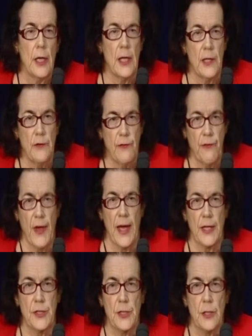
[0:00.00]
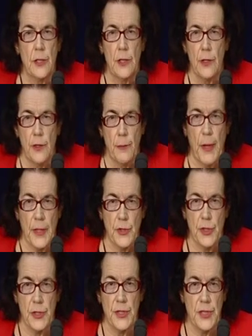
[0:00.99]
in fact, the
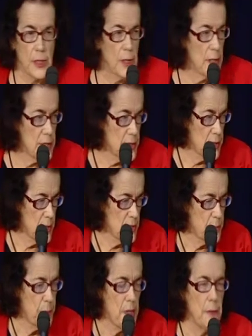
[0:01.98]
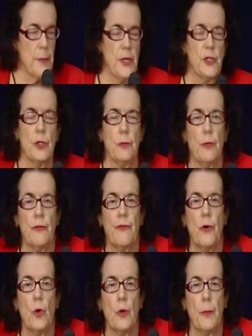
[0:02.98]
budget, as has been mentioned
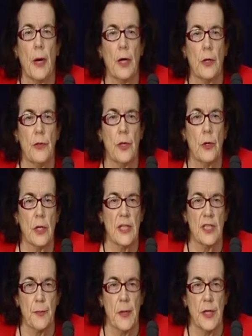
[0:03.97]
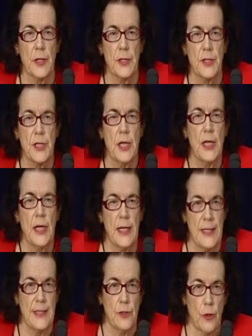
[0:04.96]
before by the earlier speakers,
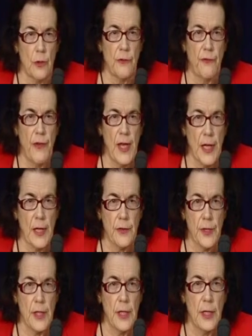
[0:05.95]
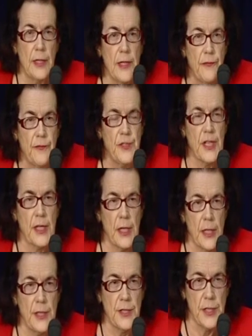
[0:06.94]
is not fair. The lifting
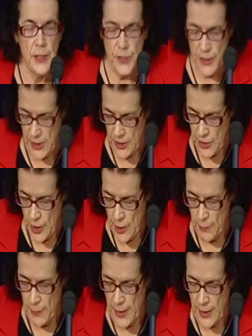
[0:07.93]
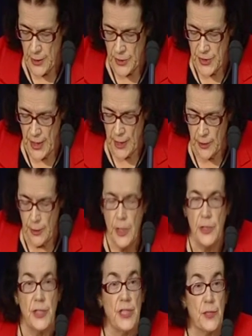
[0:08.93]
is indeed being done
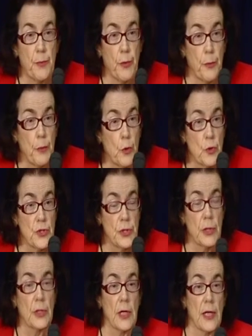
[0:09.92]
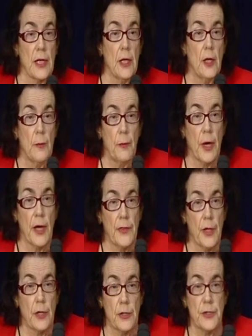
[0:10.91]
disproportionately by
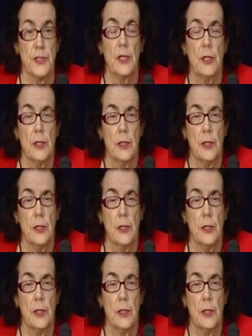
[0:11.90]
those